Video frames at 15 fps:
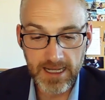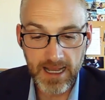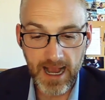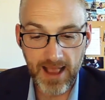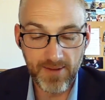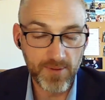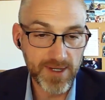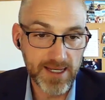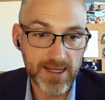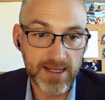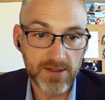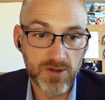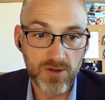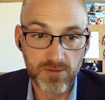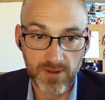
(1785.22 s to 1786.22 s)
And then we can
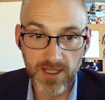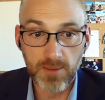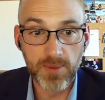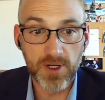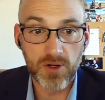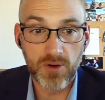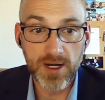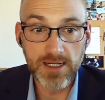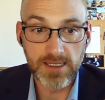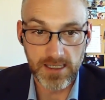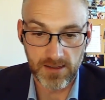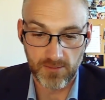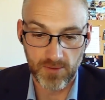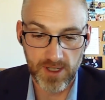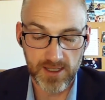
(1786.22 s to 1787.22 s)
get a little bit
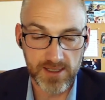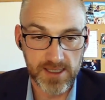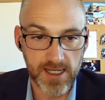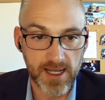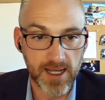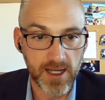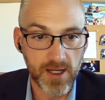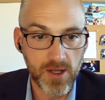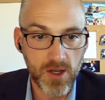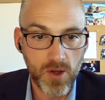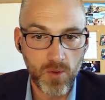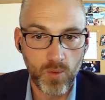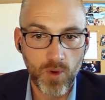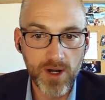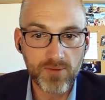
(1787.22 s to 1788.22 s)
crazy. We can say,
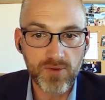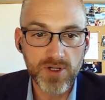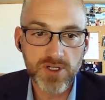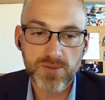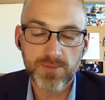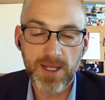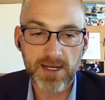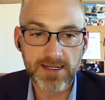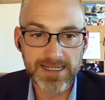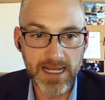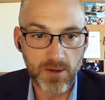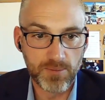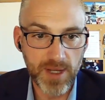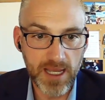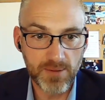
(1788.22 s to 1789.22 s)
what if we just made a
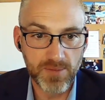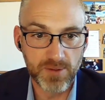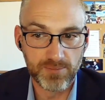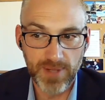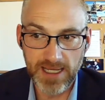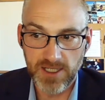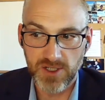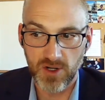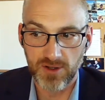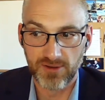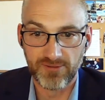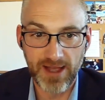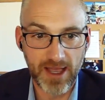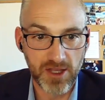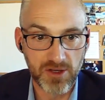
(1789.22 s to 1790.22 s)
down payment based on the
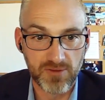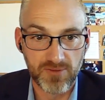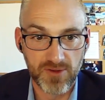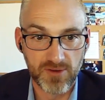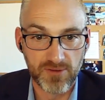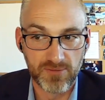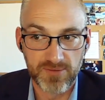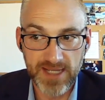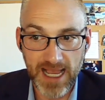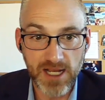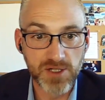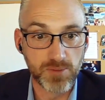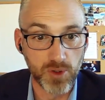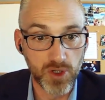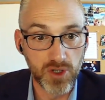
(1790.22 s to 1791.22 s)
value of the
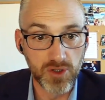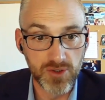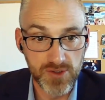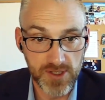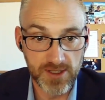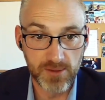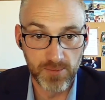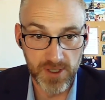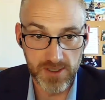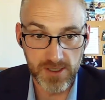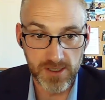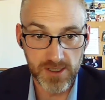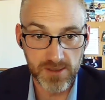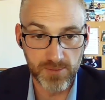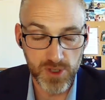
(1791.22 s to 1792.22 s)
tangible goods in the
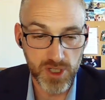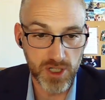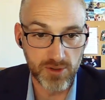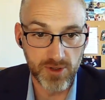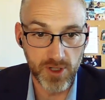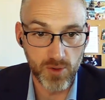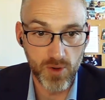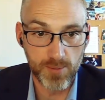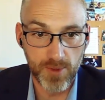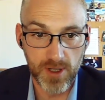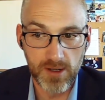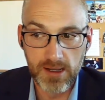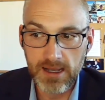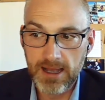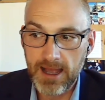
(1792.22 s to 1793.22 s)
business, the machinery and equipment,
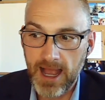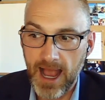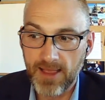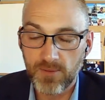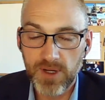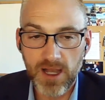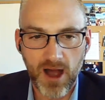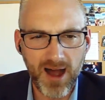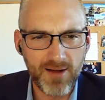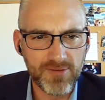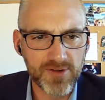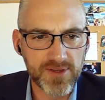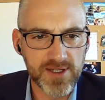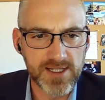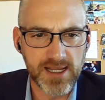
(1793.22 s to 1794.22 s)
And then we
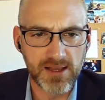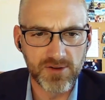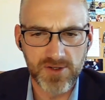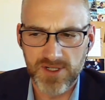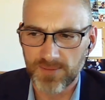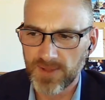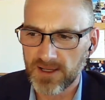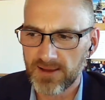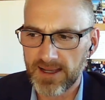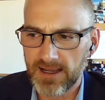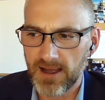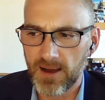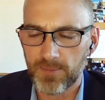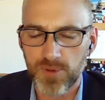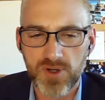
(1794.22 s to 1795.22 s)
offered the seller something like
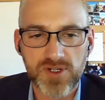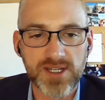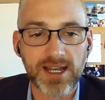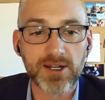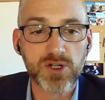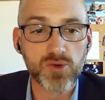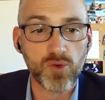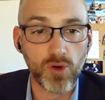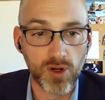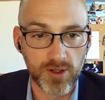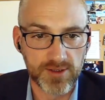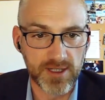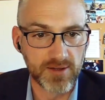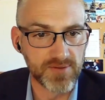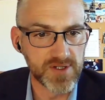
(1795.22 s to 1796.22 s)
a percentage
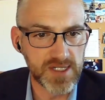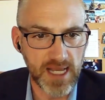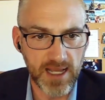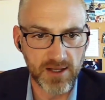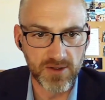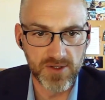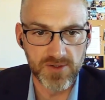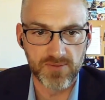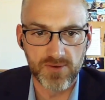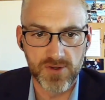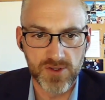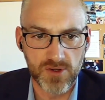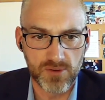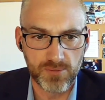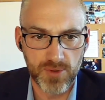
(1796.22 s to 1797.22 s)
royalty of sales for a
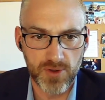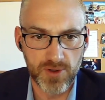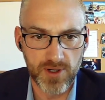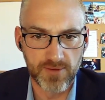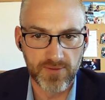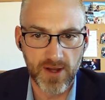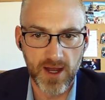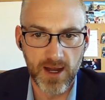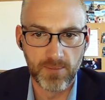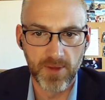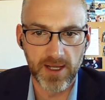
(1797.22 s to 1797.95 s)
certain period of time.